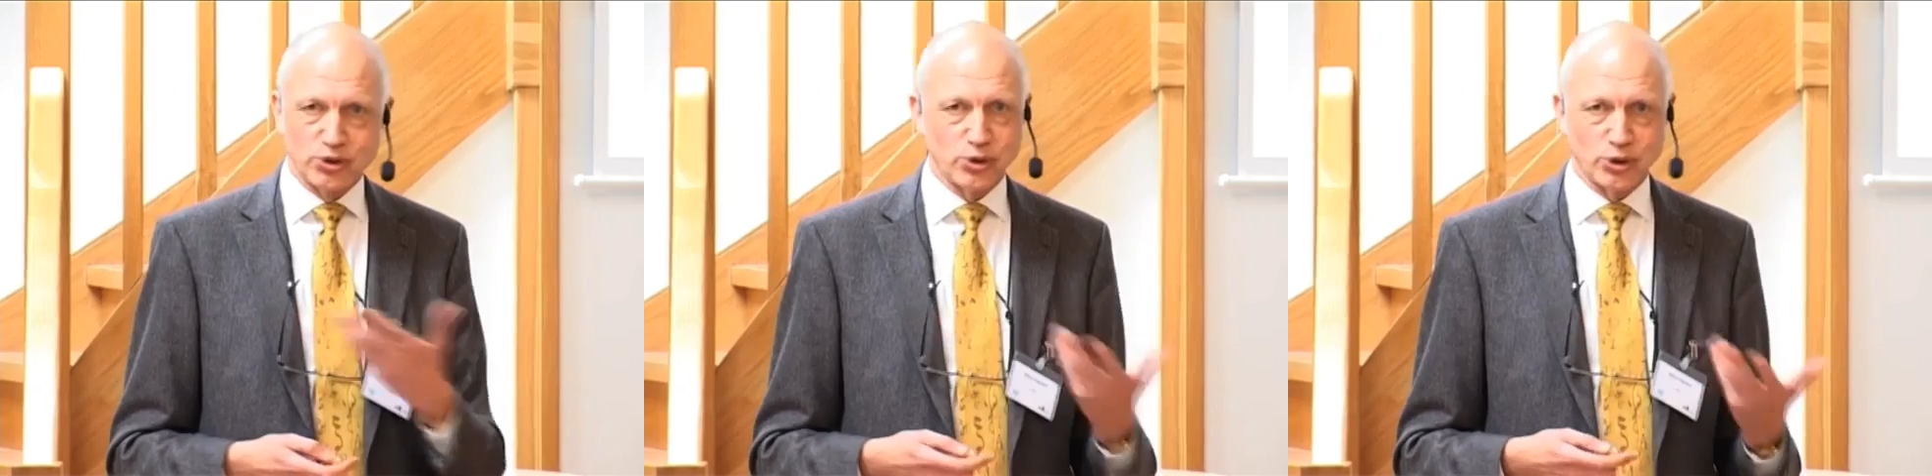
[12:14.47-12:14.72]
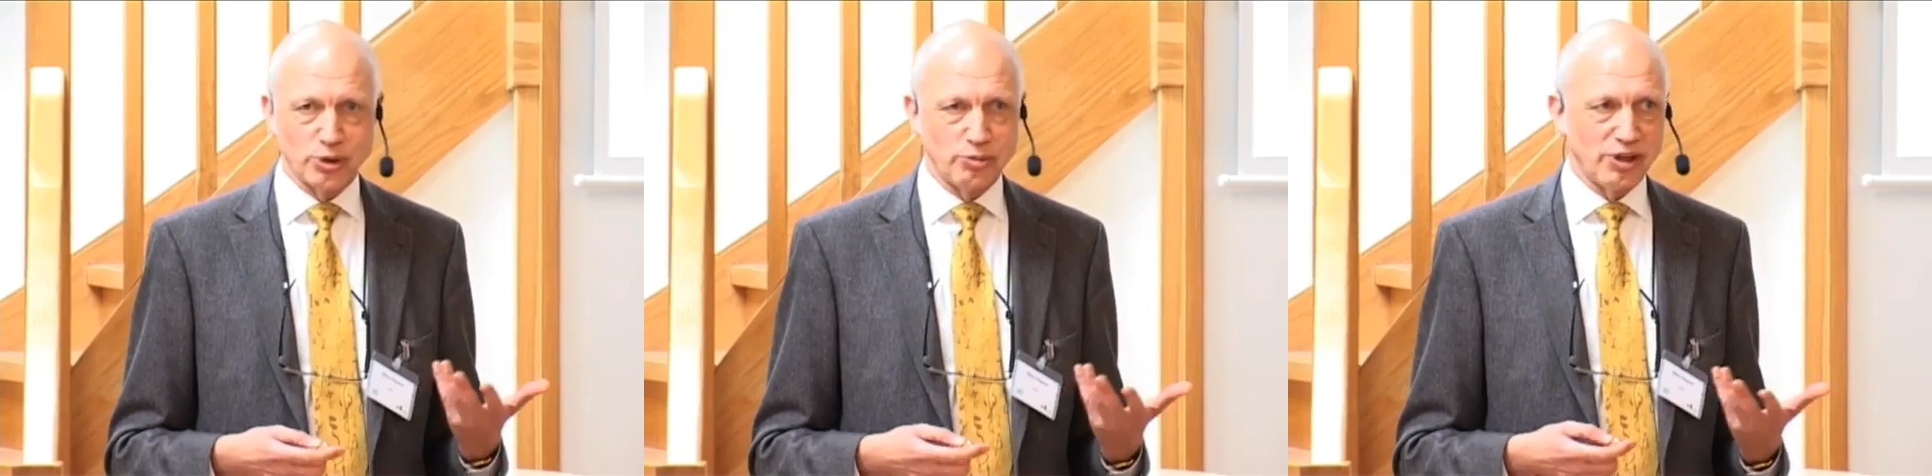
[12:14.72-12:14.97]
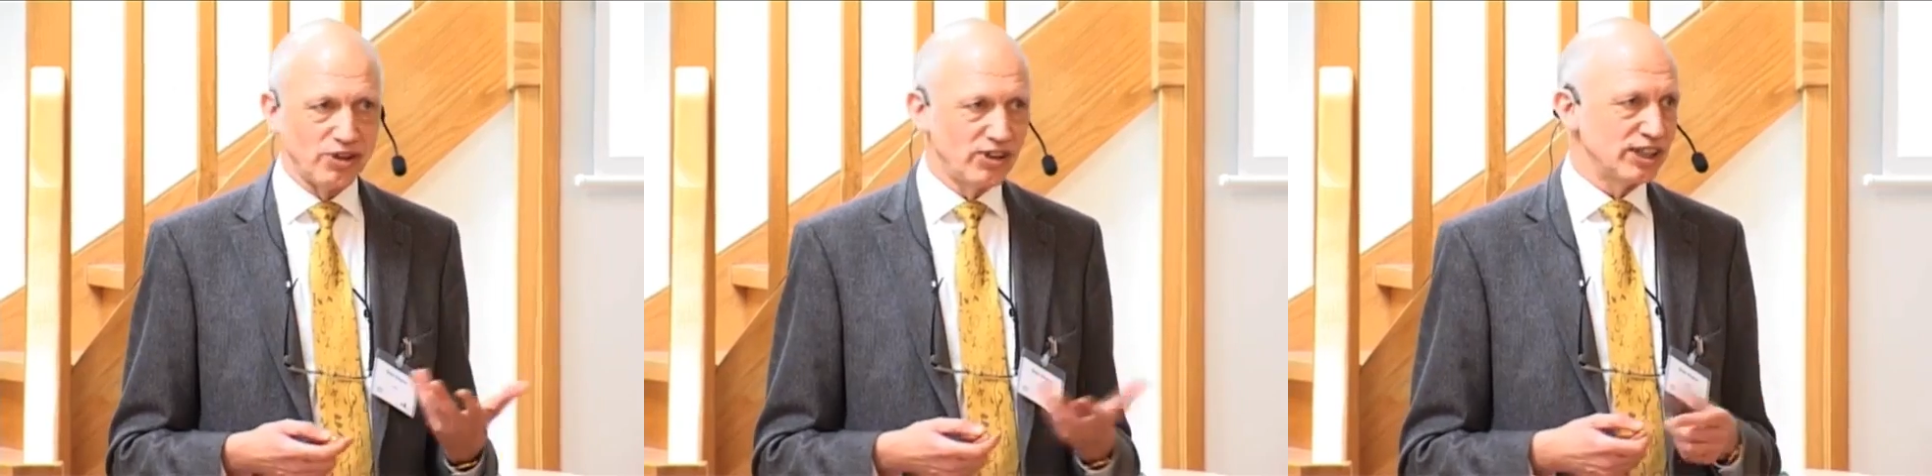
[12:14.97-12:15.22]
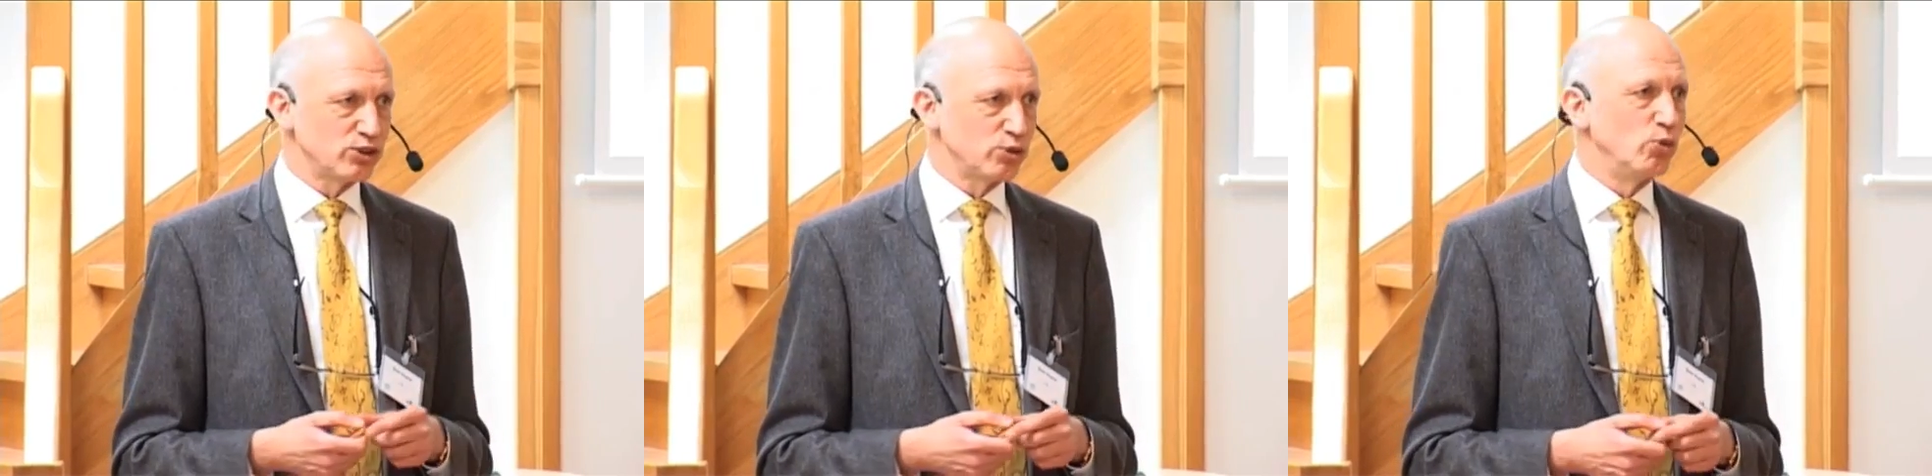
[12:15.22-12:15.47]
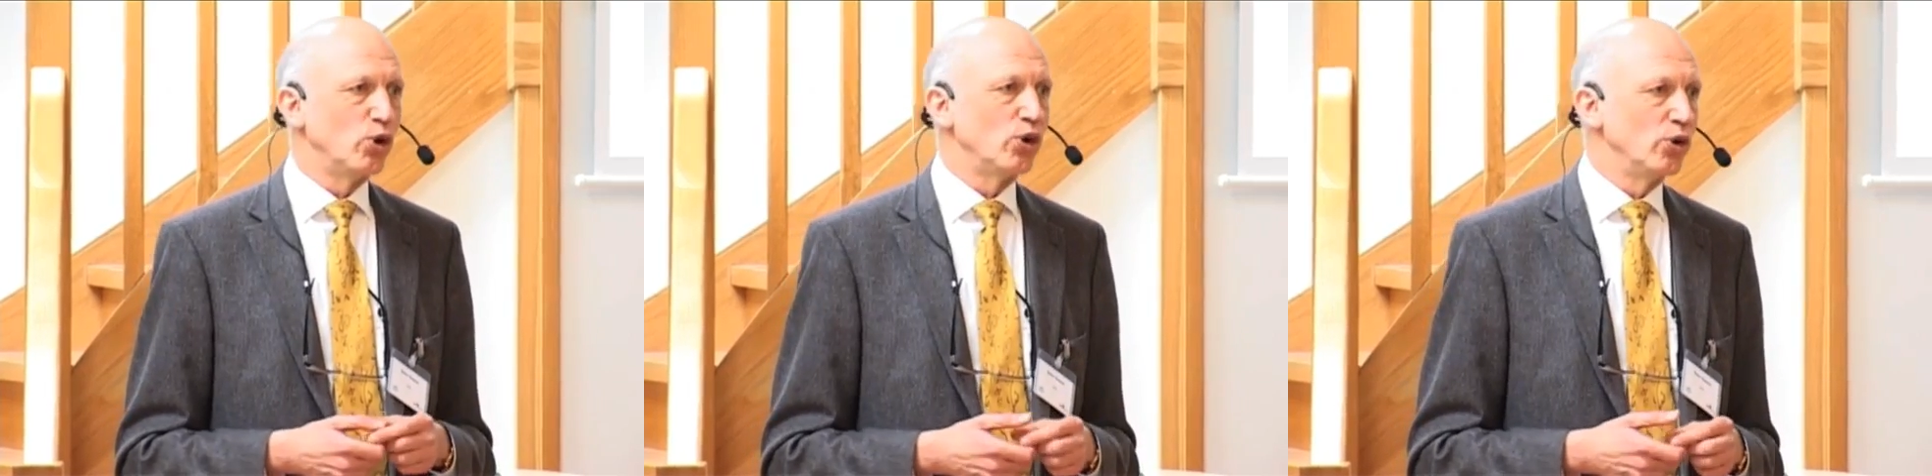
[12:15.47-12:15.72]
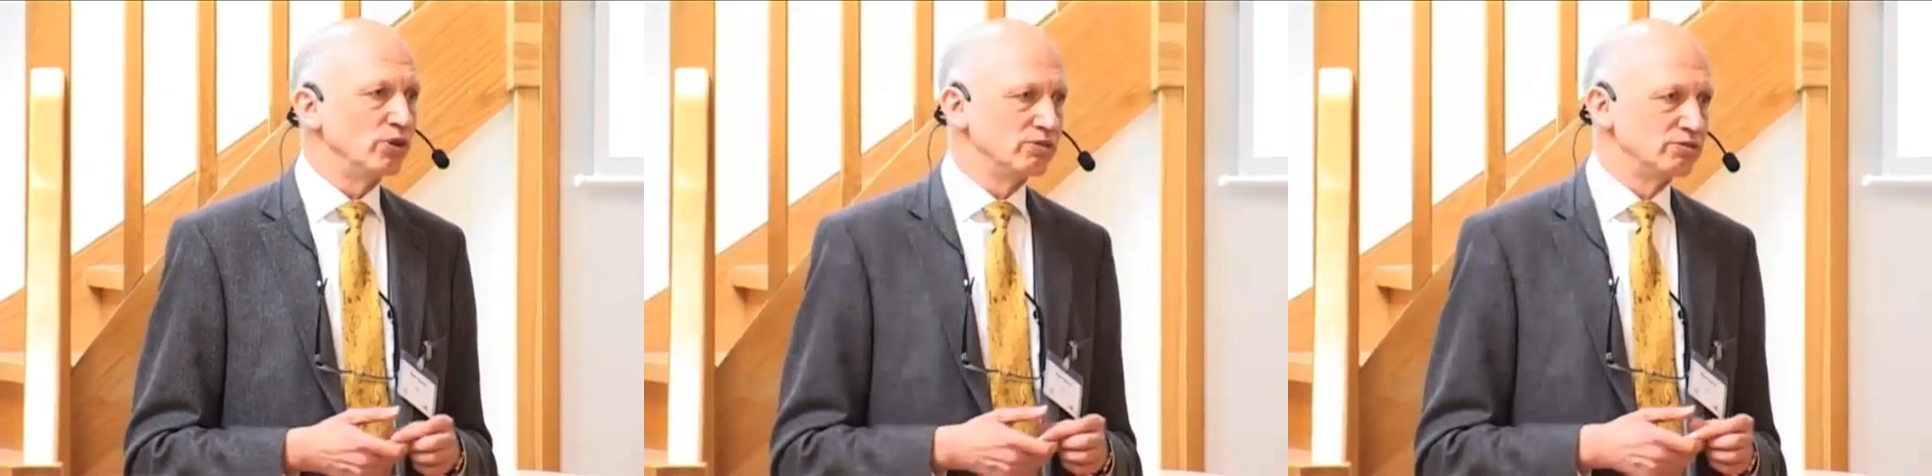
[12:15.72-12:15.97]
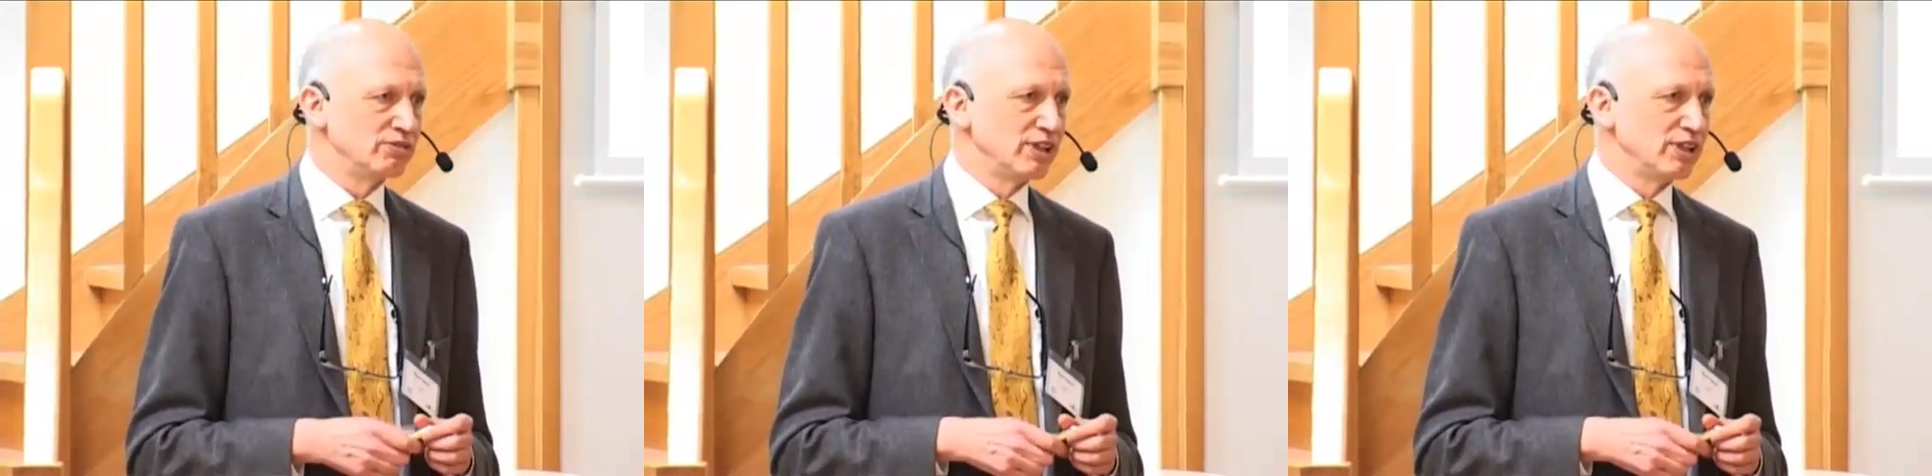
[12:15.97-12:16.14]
to talk about that tomorrow.